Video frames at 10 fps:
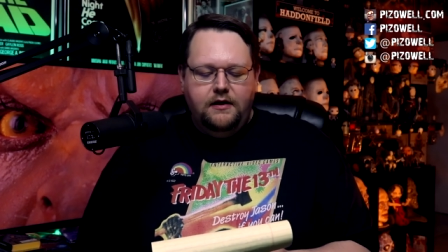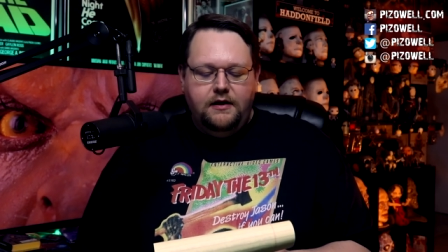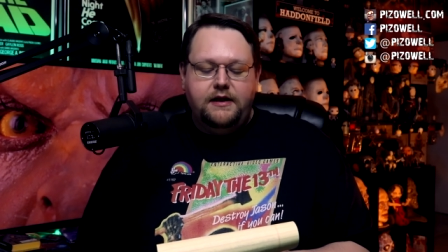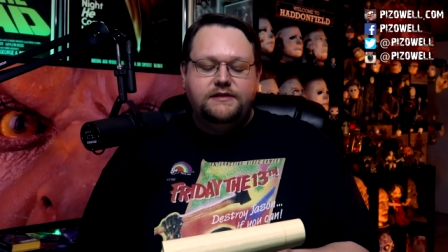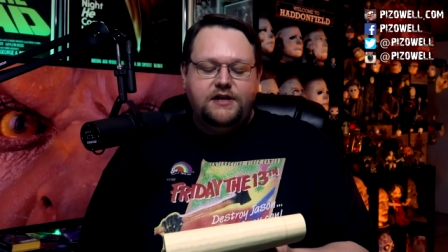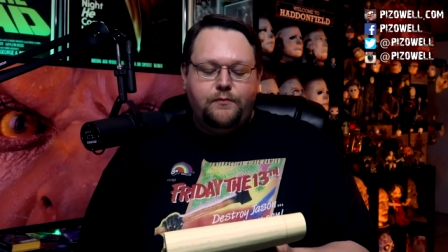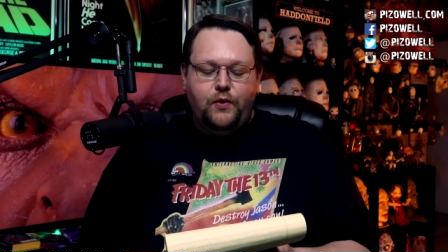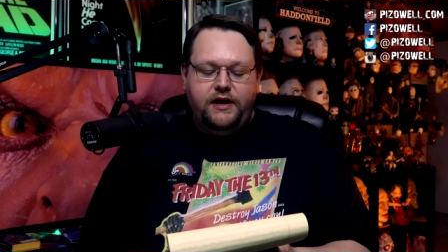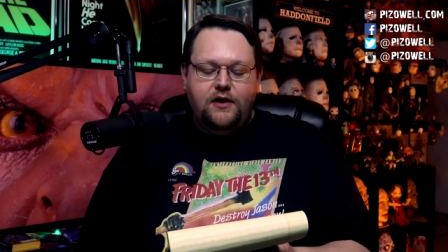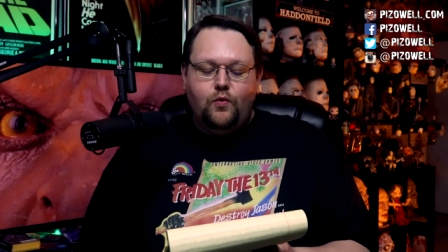Next up,
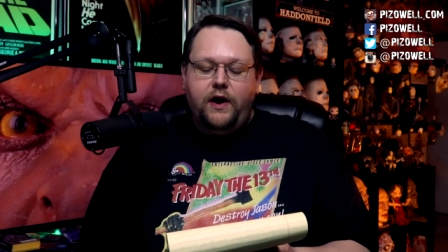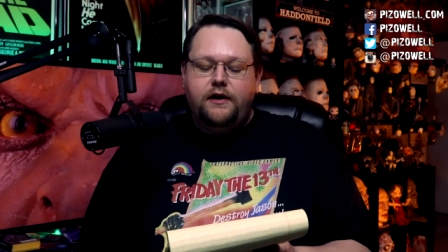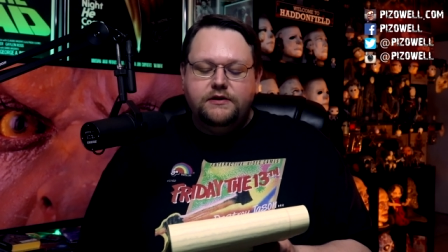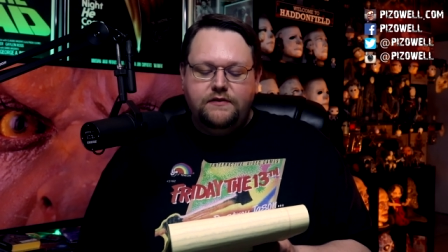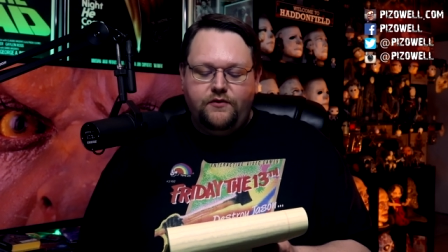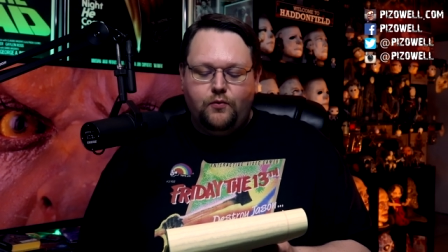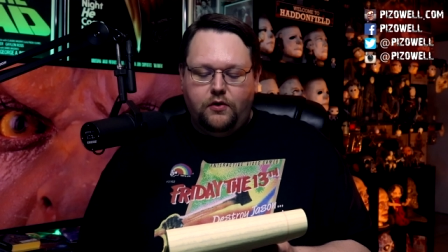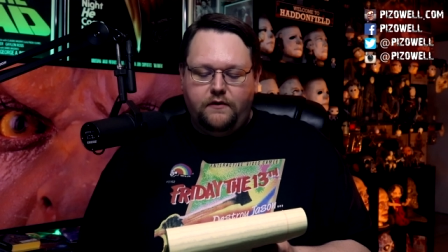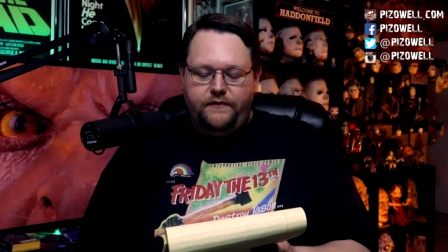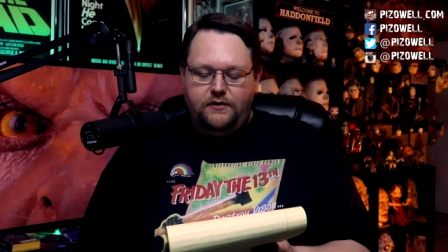we get Wares of the
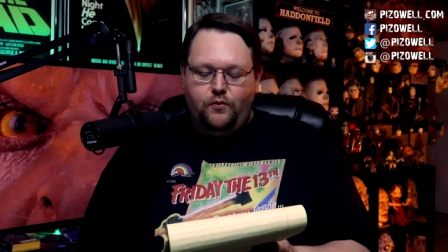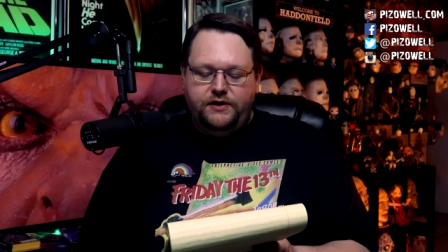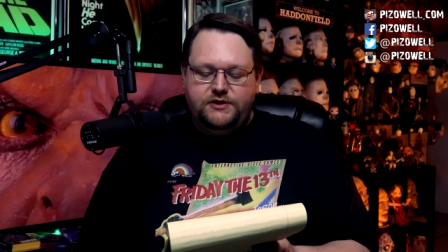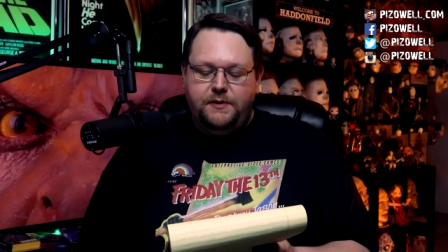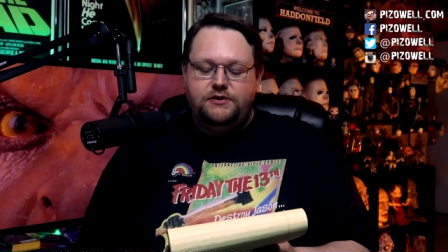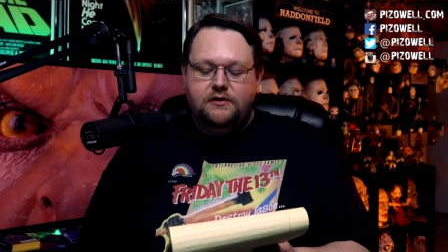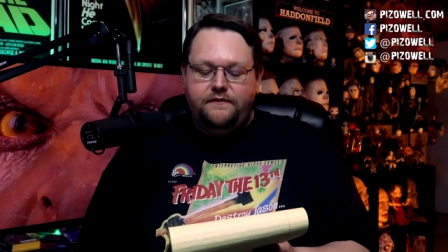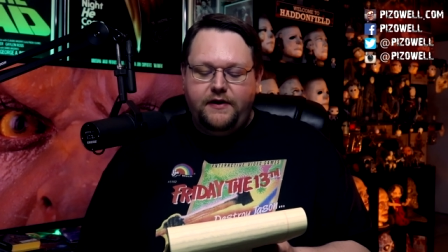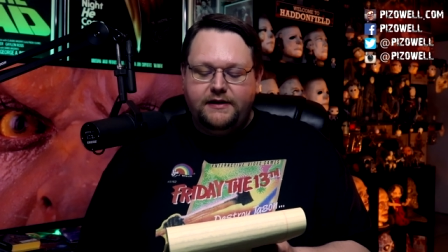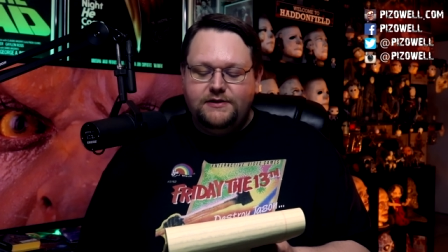Wolf, in which special
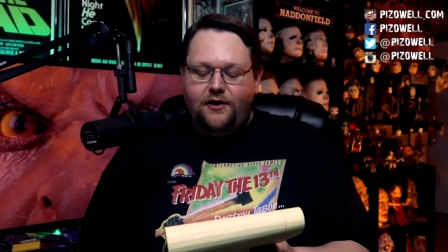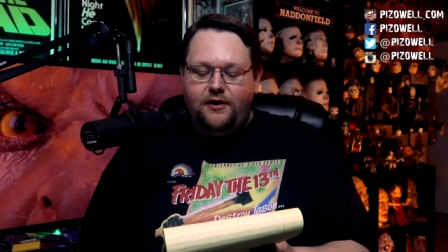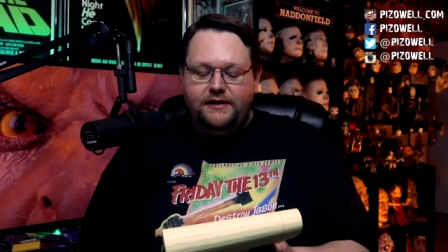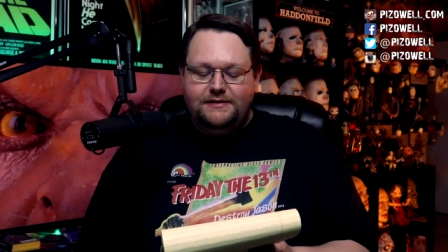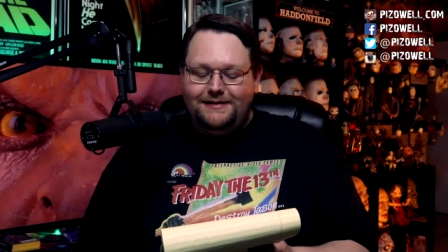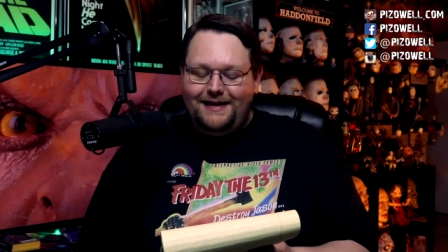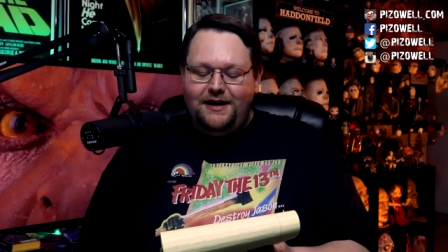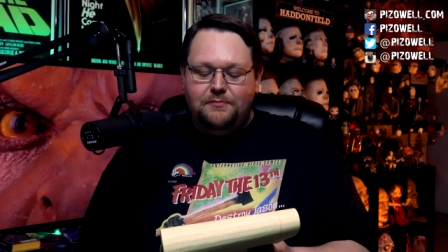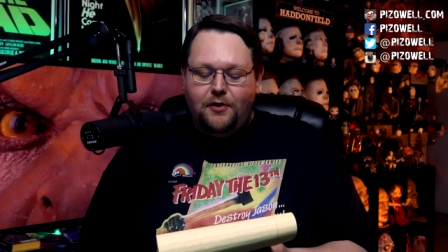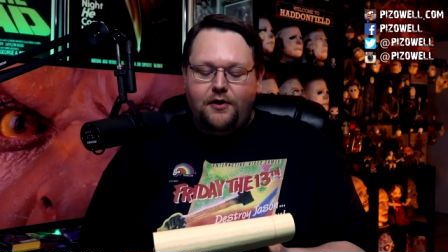effects artist
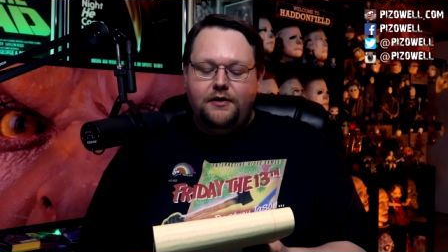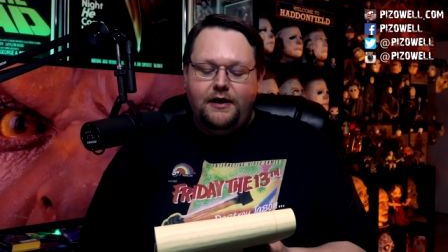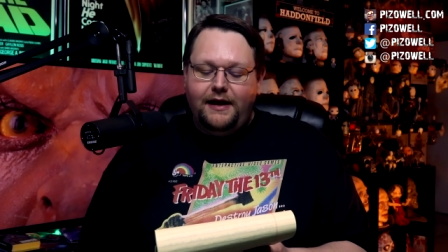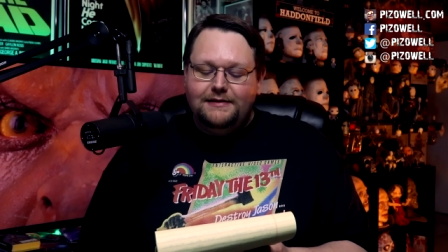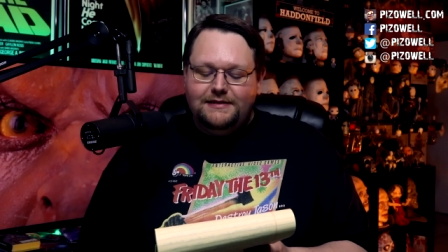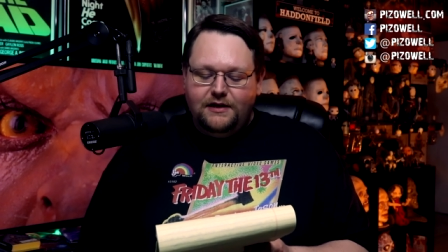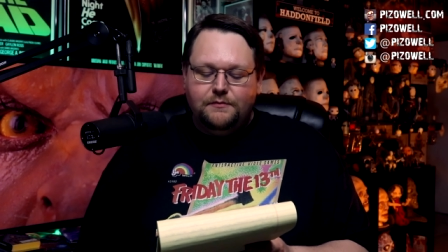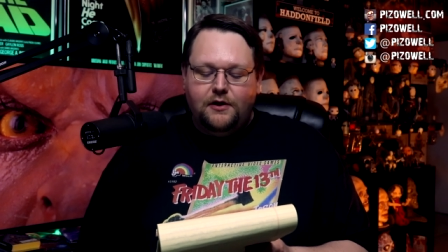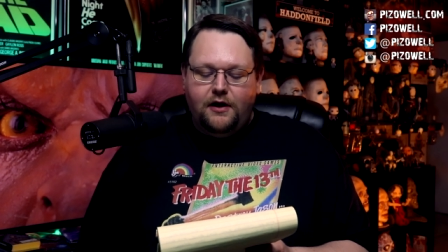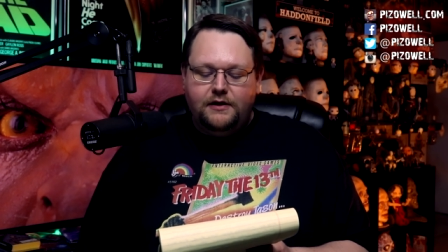Dan Martin and Tim
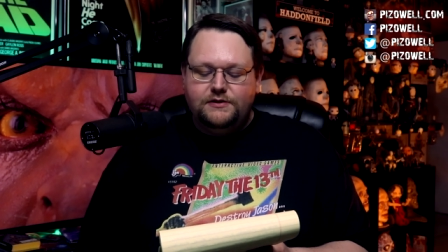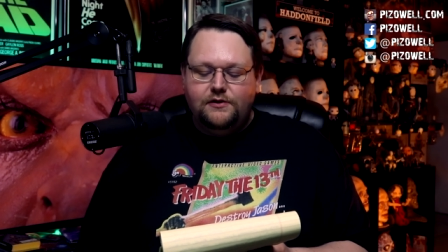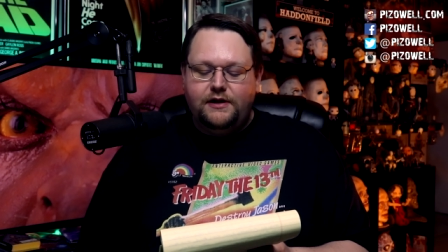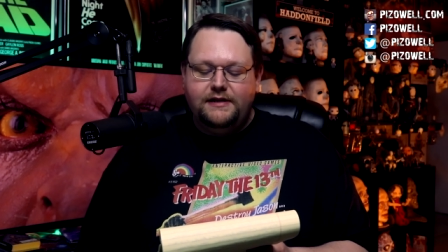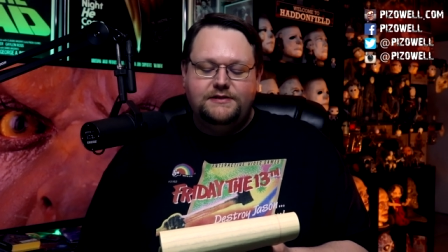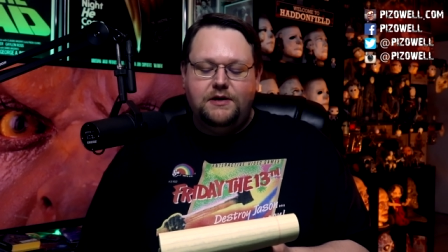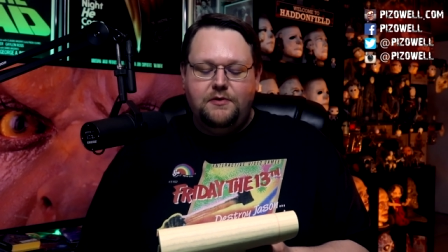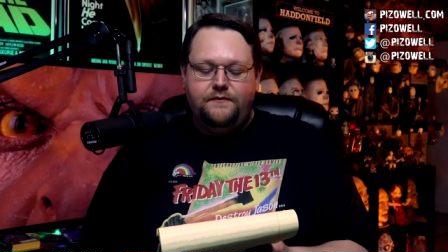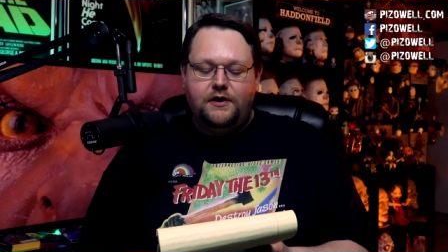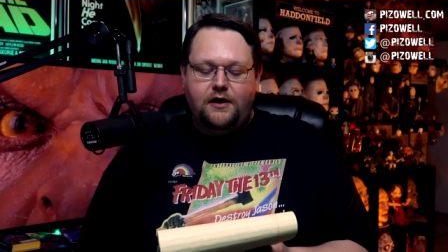Lawes look at some
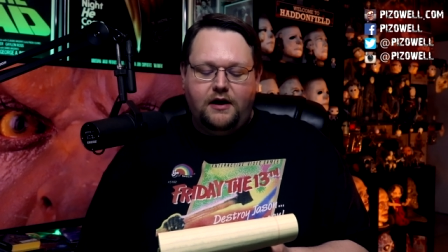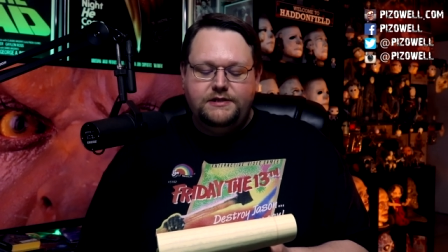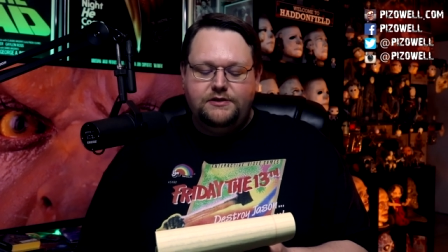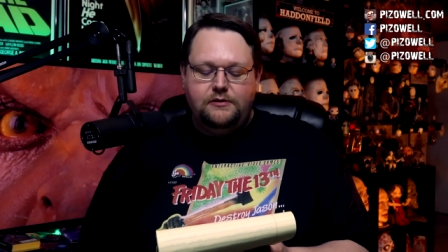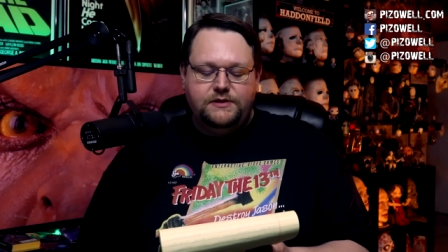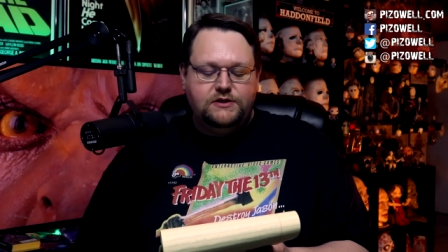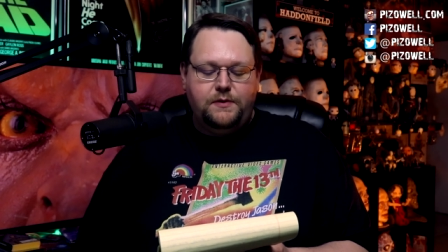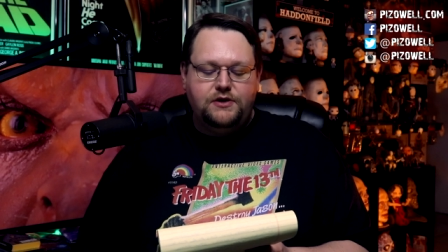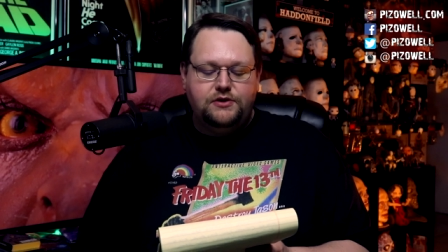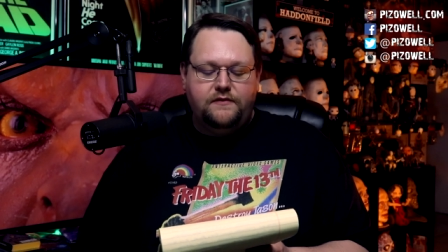of the costumes and
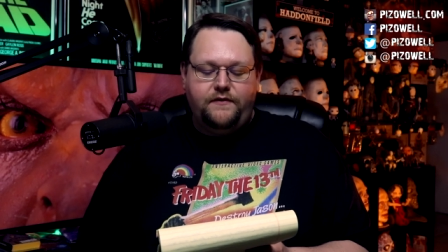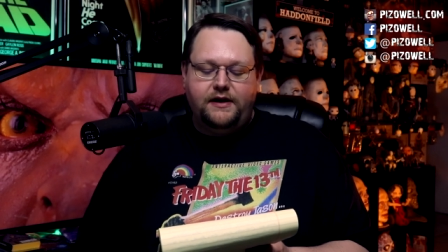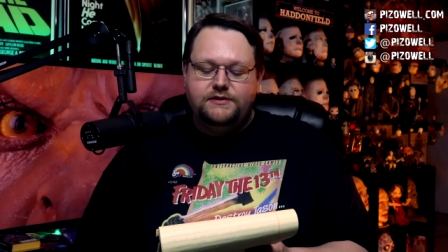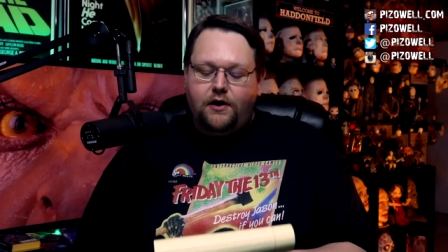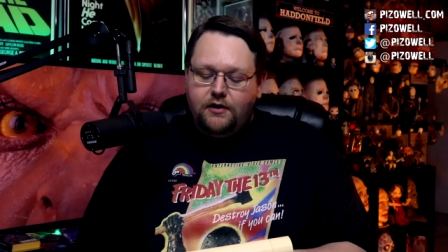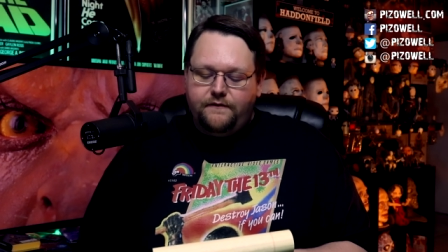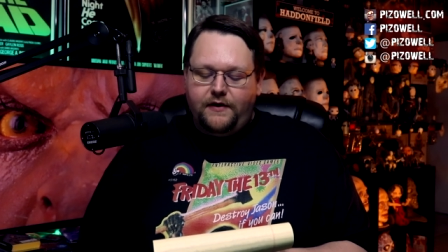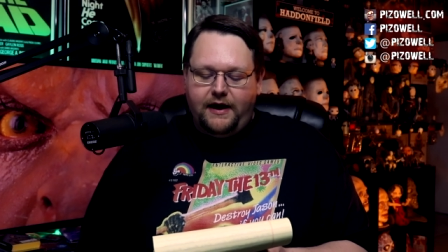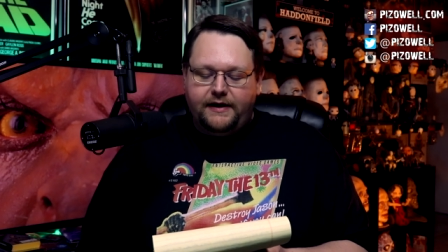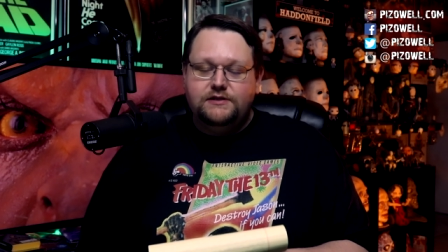special effects
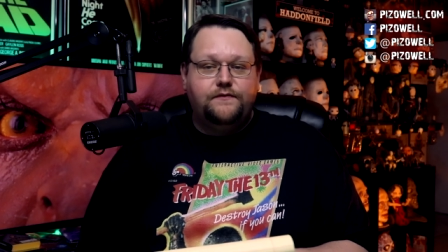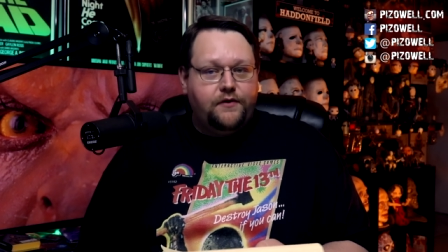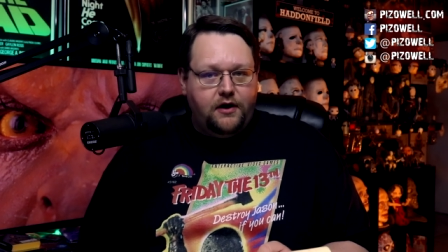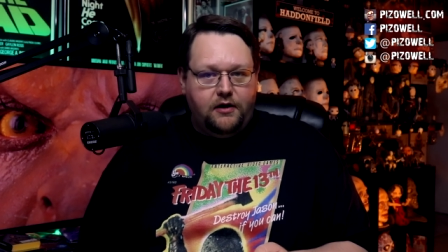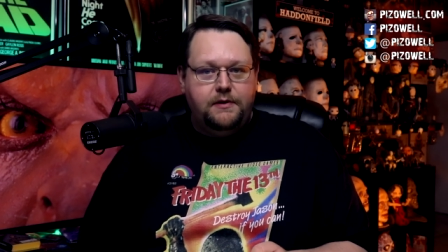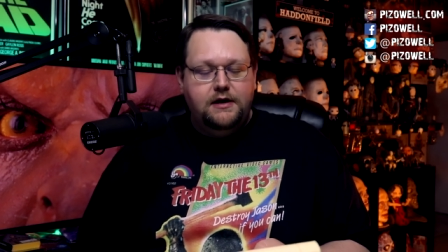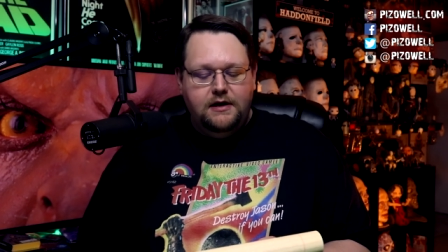artifacts from